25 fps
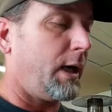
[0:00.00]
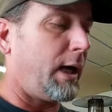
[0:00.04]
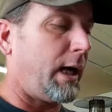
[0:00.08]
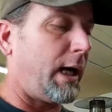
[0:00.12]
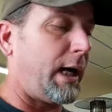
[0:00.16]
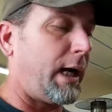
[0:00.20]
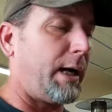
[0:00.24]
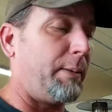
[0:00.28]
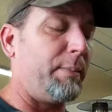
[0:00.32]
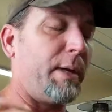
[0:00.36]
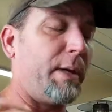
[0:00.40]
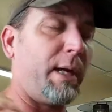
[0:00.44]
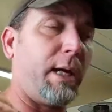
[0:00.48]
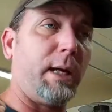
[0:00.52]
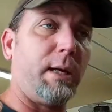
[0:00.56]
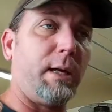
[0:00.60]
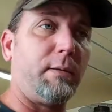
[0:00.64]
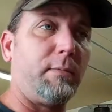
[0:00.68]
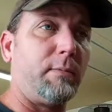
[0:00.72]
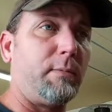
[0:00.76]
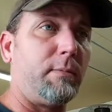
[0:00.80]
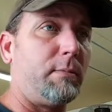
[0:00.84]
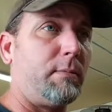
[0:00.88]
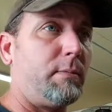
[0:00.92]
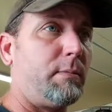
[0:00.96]
I made
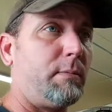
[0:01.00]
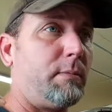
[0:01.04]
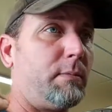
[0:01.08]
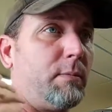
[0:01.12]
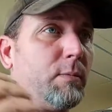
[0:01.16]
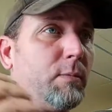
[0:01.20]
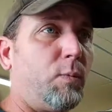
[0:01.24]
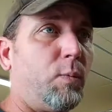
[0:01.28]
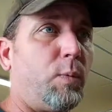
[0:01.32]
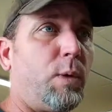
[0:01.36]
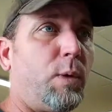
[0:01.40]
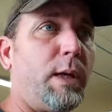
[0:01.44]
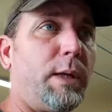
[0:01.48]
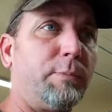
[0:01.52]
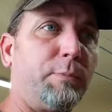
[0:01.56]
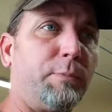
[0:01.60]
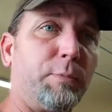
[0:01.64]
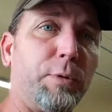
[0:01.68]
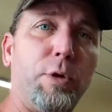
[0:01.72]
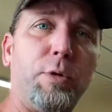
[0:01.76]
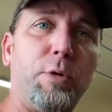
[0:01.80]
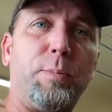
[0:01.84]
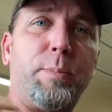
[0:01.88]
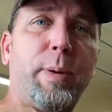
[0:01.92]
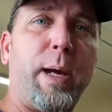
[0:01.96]
one
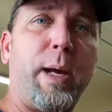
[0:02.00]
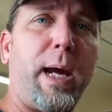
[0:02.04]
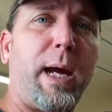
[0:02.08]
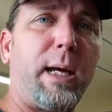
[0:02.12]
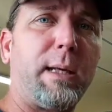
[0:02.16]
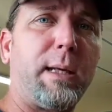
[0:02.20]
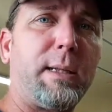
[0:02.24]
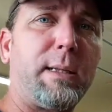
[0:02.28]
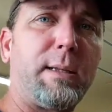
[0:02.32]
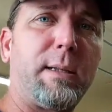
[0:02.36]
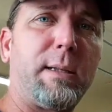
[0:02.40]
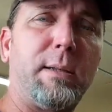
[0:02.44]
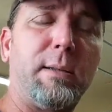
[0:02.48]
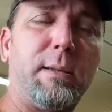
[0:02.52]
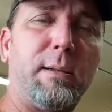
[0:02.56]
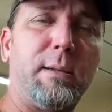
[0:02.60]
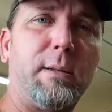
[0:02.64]
root pass,